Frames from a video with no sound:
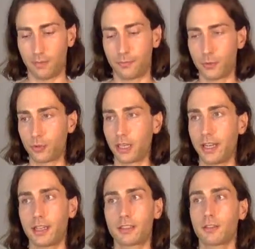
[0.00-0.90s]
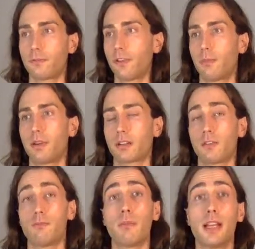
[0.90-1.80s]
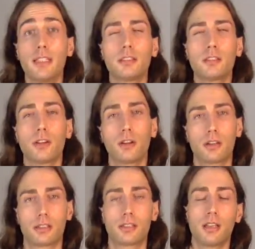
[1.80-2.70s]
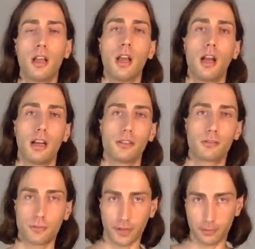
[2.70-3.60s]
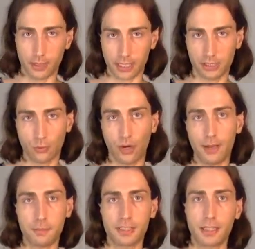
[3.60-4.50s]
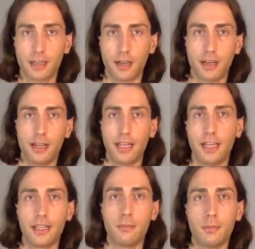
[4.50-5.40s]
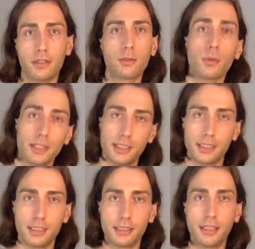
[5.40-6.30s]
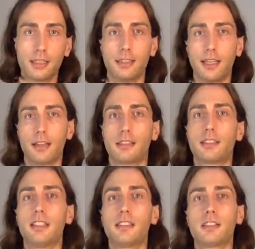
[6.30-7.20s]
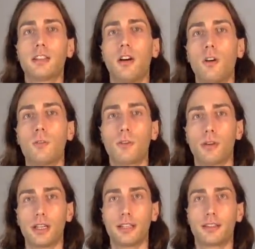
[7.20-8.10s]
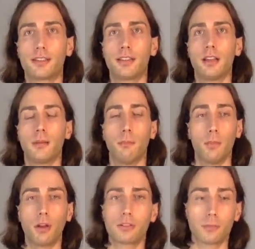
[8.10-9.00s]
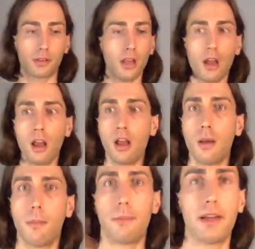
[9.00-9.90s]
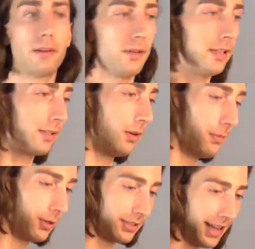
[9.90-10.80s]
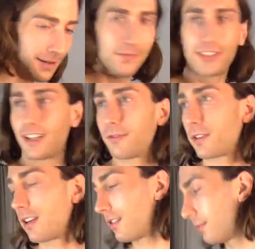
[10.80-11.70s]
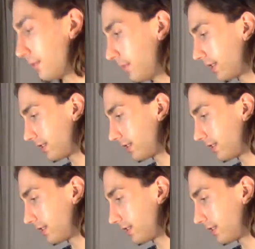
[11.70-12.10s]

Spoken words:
took layers of fabric of men's shirts. I used fabric scraps that I lay in between. Then I stitched over it multiple. My battery is almost empty. I forgot to put my